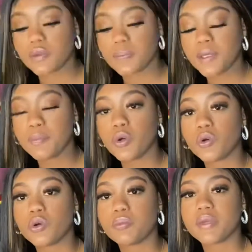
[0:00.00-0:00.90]

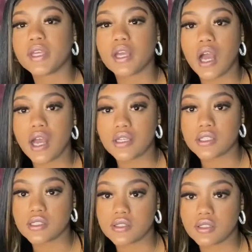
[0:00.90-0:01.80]
people being
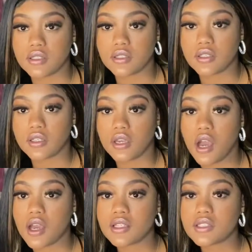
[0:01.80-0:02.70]
honest
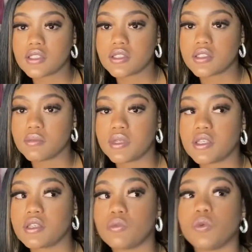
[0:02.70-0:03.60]
honesty to
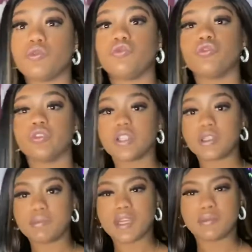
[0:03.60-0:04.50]
me will
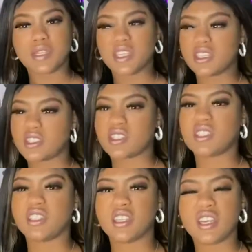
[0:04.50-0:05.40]
really make me
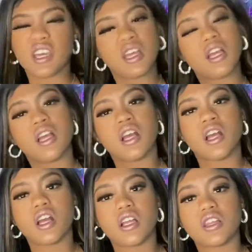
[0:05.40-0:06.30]
instantly
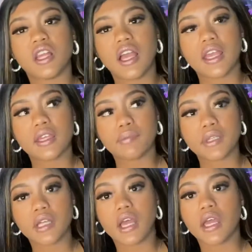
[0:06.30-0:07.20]
like
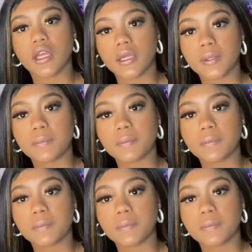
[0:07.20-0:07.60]
be like